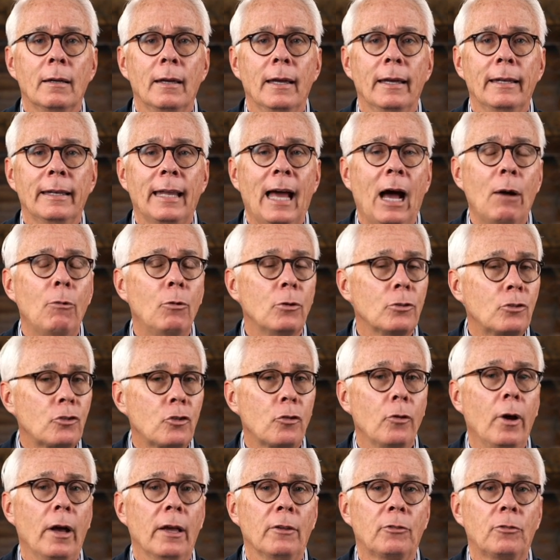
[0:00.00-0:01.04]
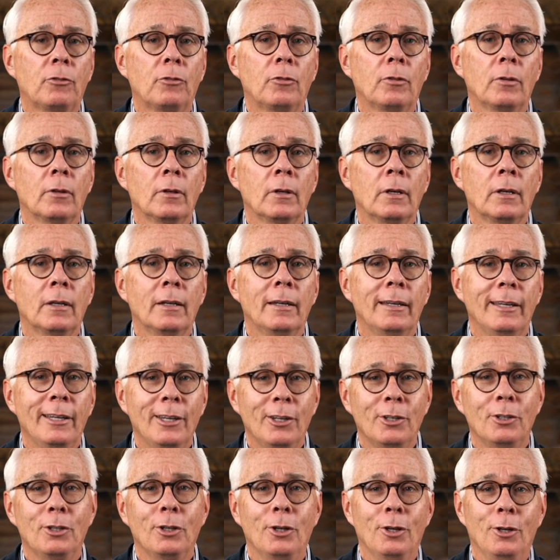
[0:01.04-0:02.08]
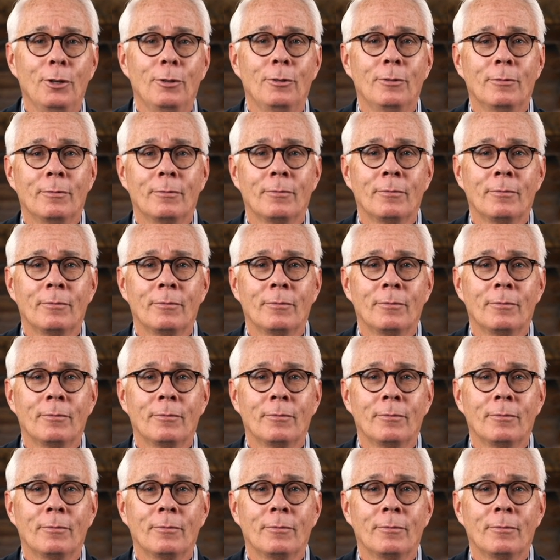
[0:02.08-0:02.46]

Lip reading: and I will trust in you.